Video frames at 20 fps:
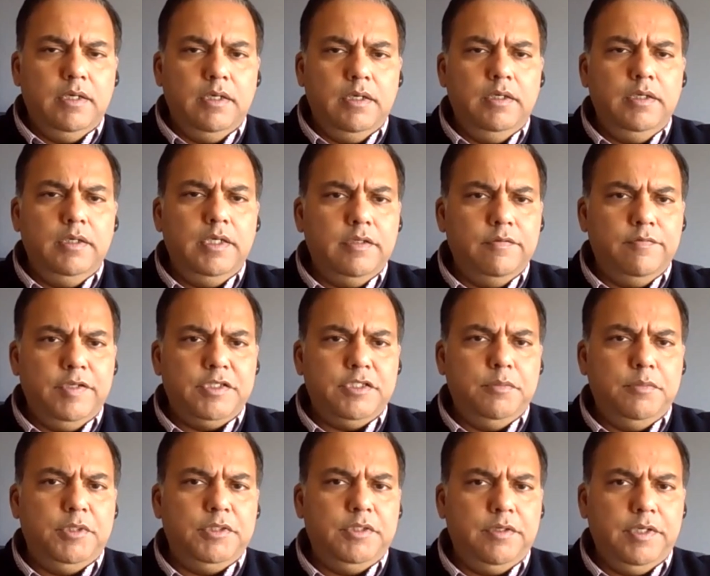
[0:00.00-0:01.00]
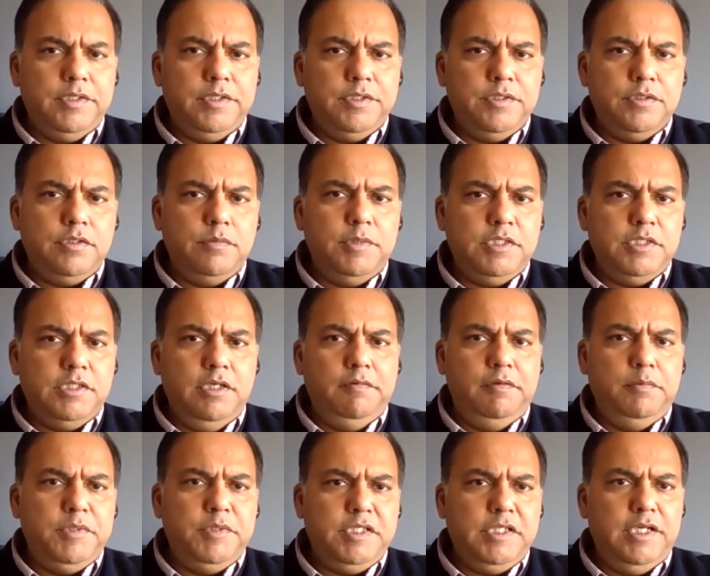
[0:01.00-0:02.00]
Earlier, the fixed deposit rates used to be
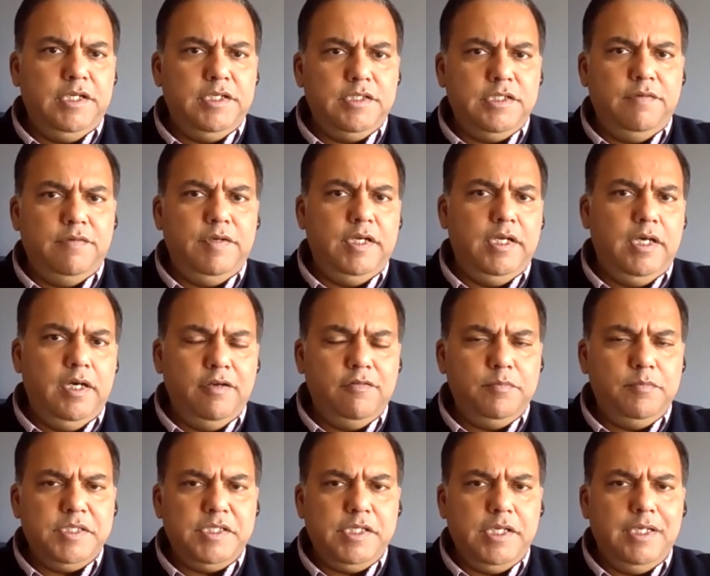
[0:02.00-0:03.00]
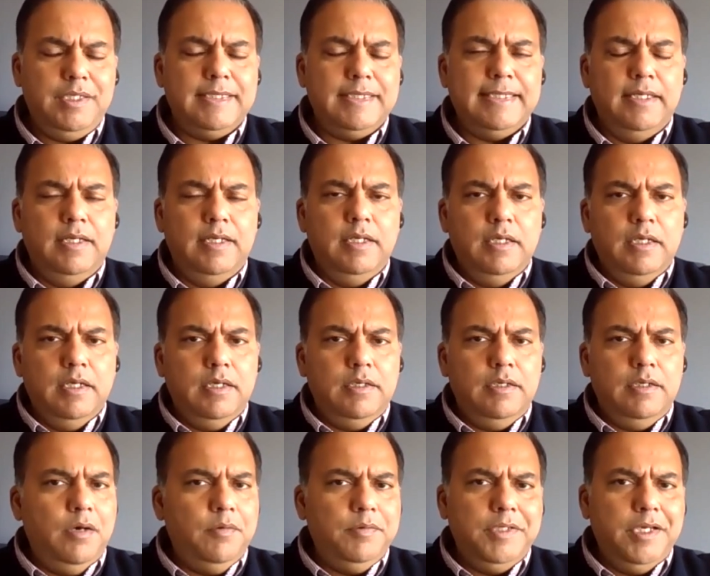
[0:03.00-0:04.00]
7%, 7.5%,
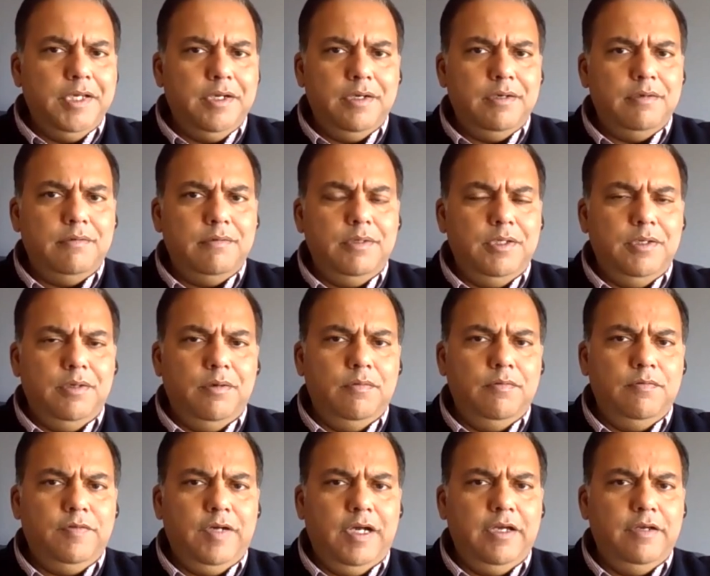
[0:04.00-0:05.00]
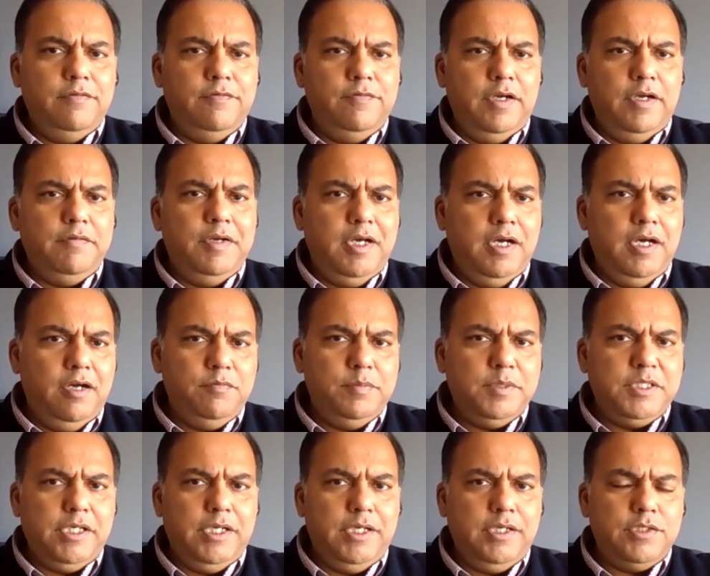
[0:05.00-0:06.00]
and now they're, you know, 5,
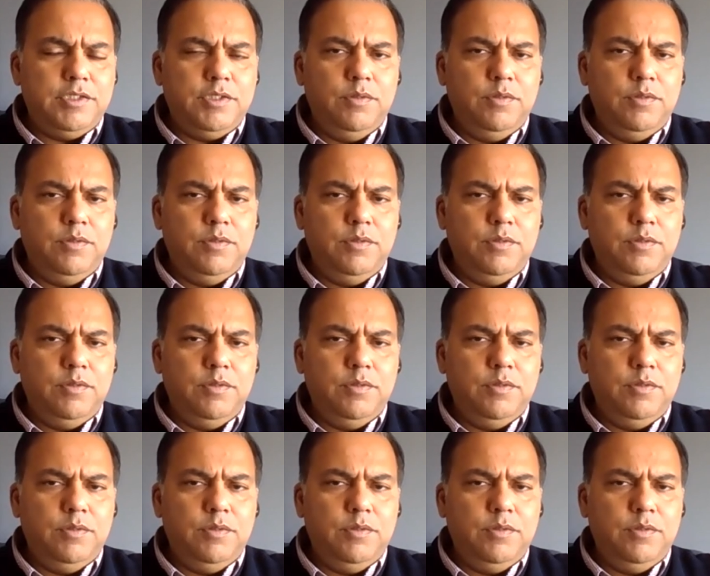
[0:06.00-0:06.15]
5.5%.